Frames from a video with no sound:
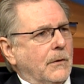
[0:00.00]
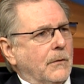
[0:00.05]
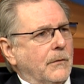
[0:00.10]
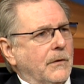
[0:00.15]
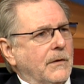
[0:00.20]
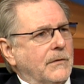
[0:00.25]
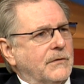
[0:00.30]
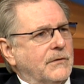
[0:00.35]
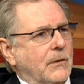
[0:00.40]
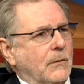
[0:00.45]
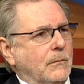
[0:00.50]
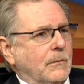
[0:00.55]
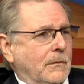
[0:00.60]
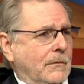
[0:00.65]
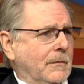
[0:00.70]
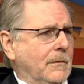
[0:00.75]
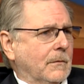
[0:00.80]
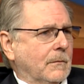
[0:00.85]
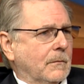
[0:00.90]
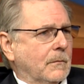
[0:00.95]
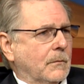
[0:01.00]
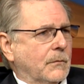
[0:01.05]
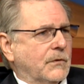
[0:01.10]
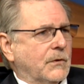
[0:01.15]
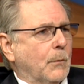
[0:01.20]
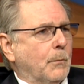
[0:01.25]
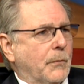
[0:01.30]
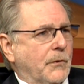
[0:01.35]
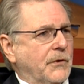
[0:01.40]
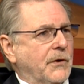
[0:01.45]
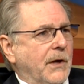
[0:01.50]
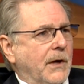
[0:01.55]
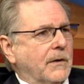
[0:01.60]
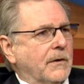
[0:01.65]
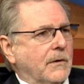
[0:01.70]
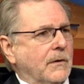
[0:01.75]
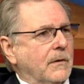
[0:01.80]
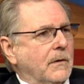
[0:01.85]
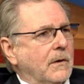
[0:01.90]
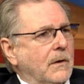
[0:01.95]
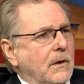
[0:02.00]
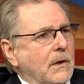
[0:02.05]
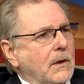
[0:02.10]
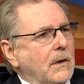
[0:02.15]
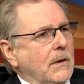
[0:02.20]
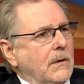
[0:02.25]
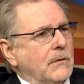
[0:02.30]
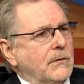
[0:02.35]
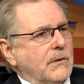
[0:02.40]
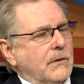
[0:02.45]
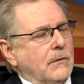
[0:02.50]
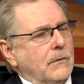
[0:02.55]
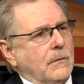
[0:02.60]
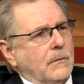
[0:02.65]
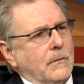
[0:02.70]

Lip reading: that's so protected. So